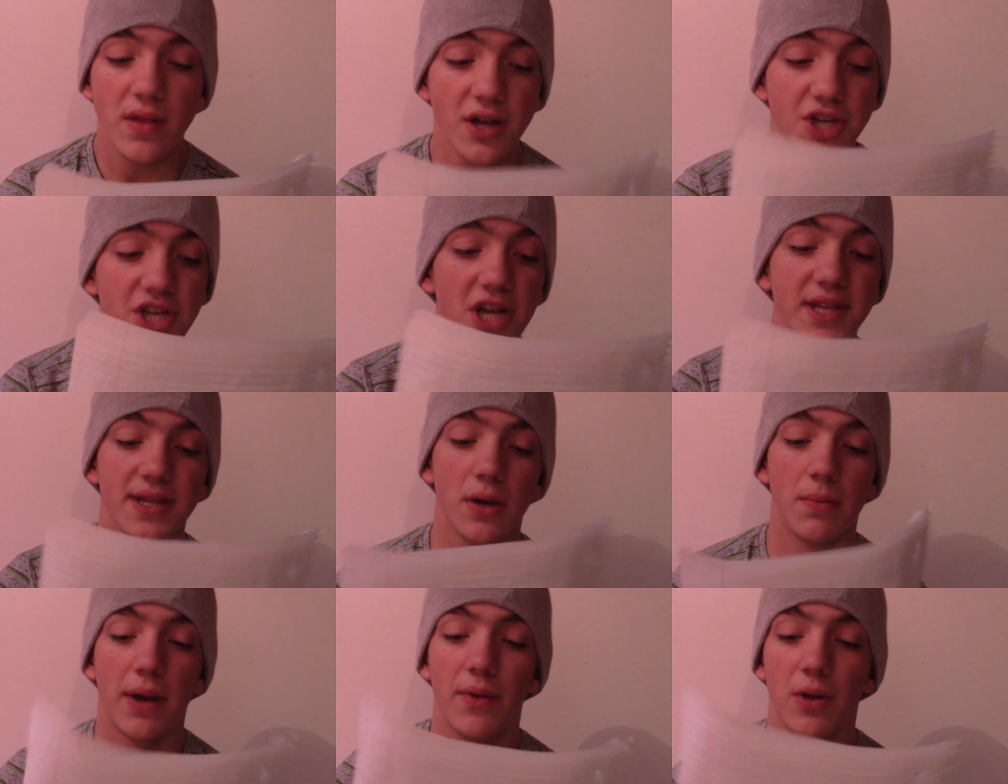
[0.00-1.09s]
just so
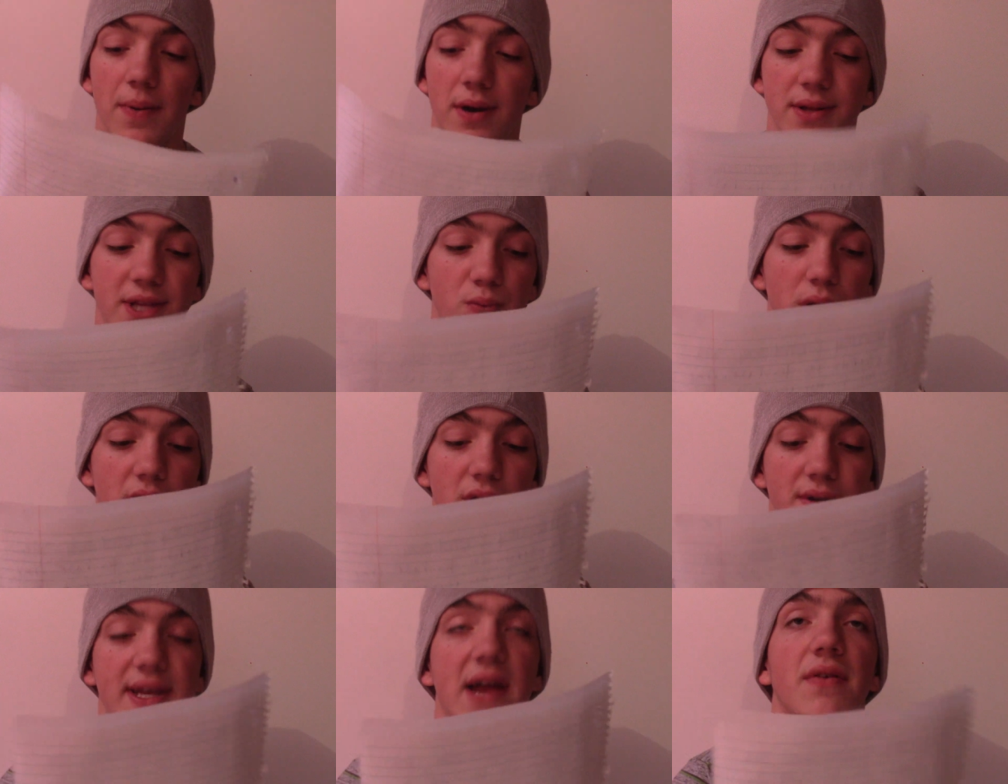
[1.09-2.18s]
my real parents would
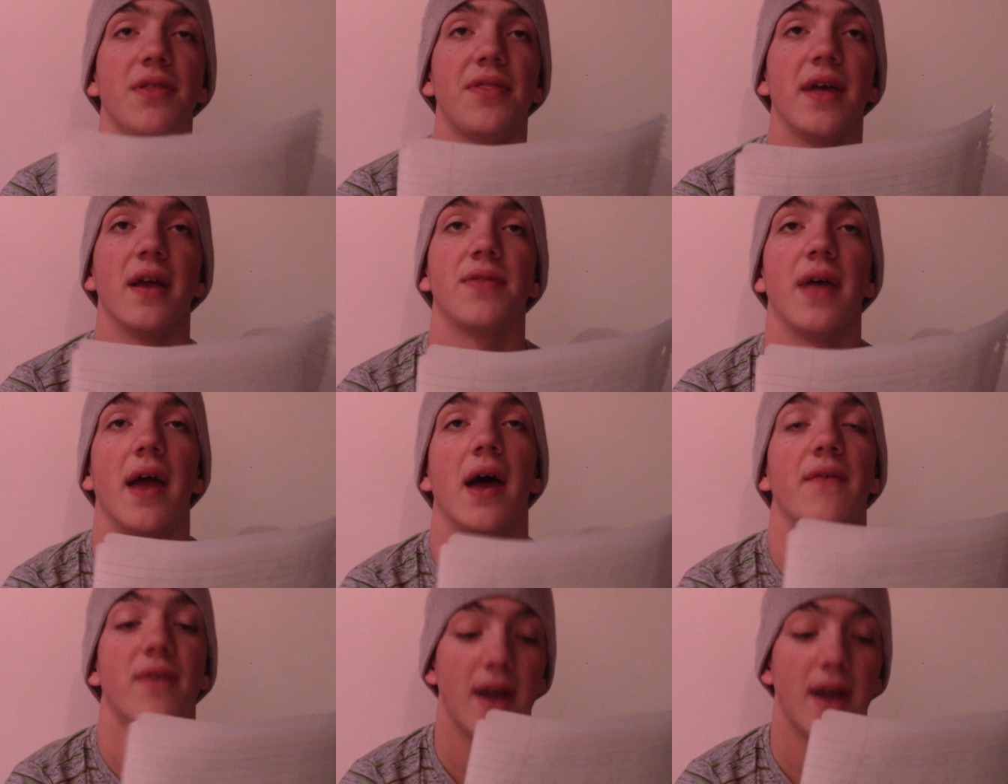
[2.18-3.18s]
lose everything they ever